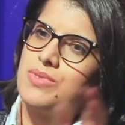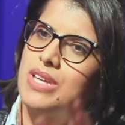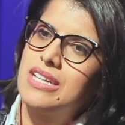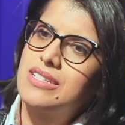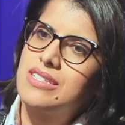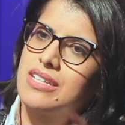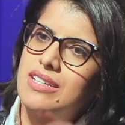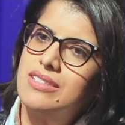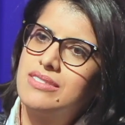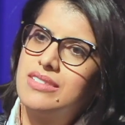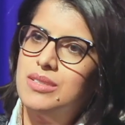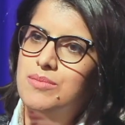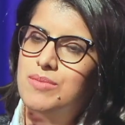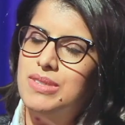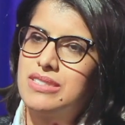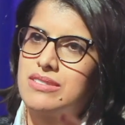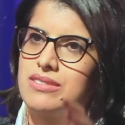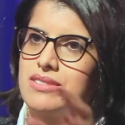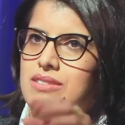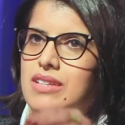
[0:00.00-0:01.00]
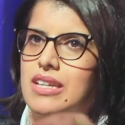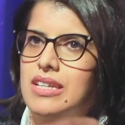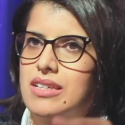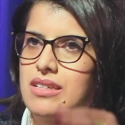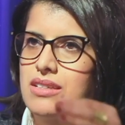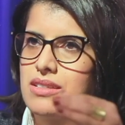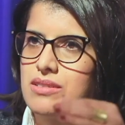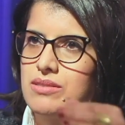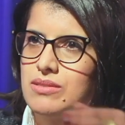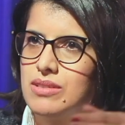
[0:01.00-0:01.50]
That's a little bit like
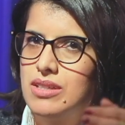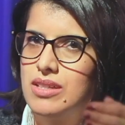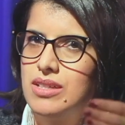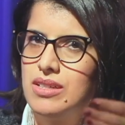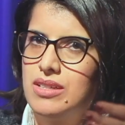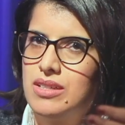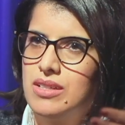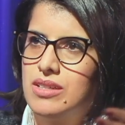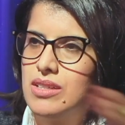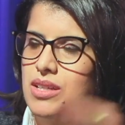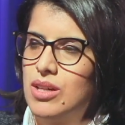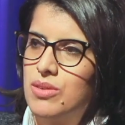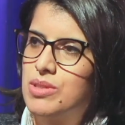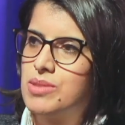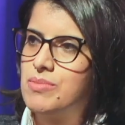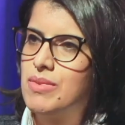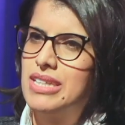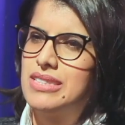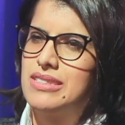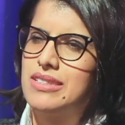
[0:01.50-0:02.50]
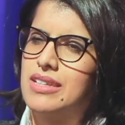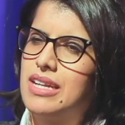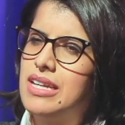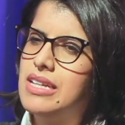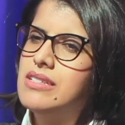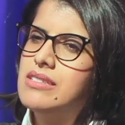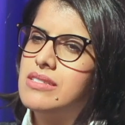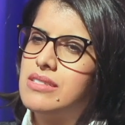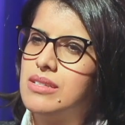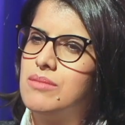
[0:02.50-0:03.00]
lowered my
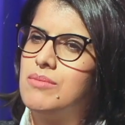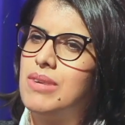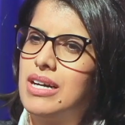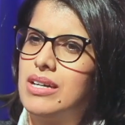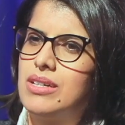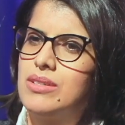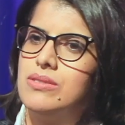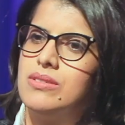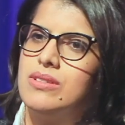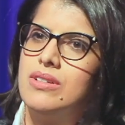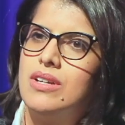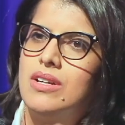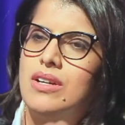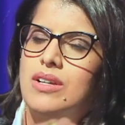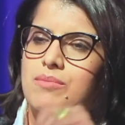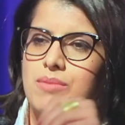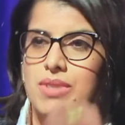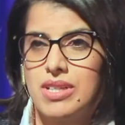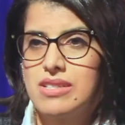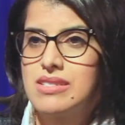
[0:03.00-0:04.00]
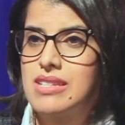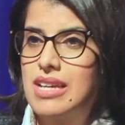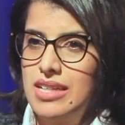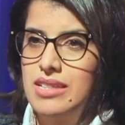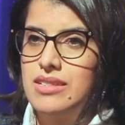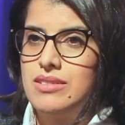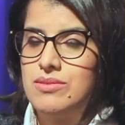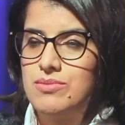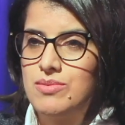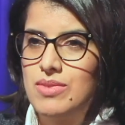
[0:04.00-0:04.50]
grades somehow, because
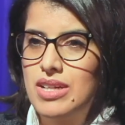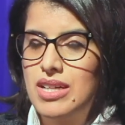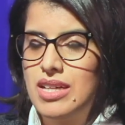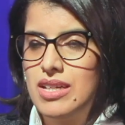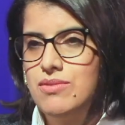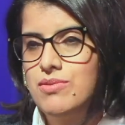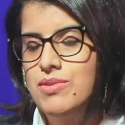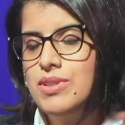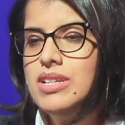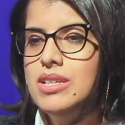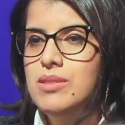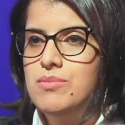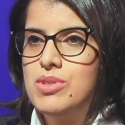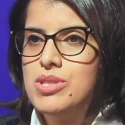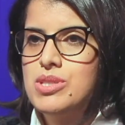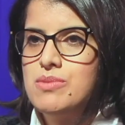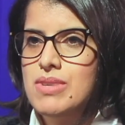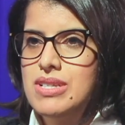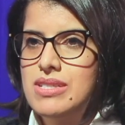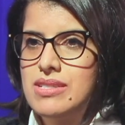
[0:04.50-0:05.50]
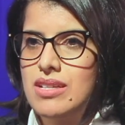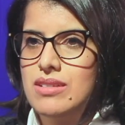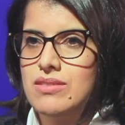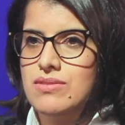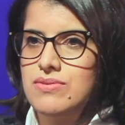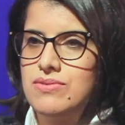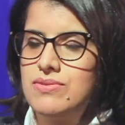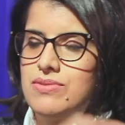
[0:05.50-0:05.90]
I've really pushed myself